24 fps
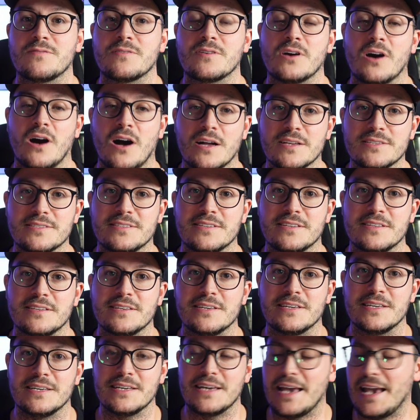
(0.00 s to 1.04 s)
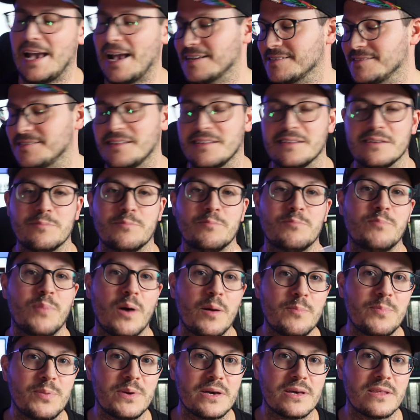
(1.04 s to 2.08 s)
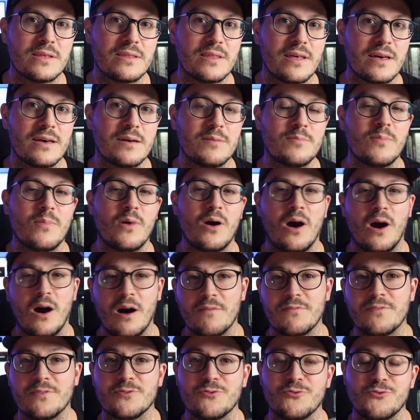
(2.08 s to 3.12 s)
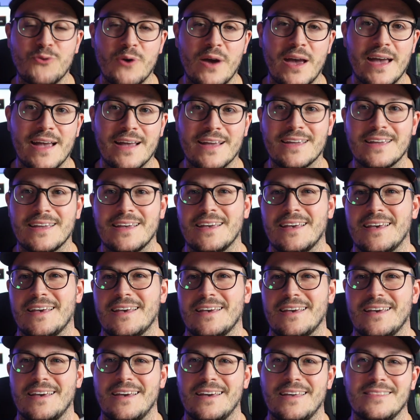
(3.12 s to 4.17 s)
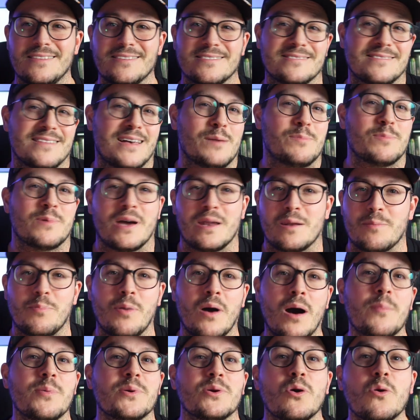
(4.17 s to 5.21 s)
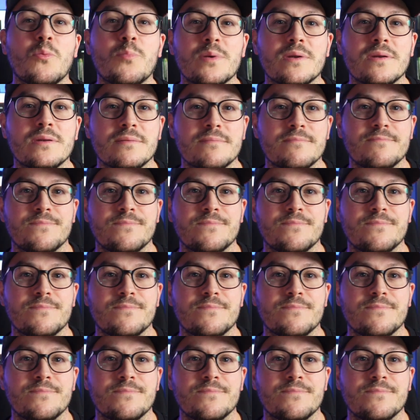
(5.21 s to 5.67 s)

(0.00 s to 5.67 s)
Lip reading: constantly accidentally bumping them off their track and the slab kind of popping open.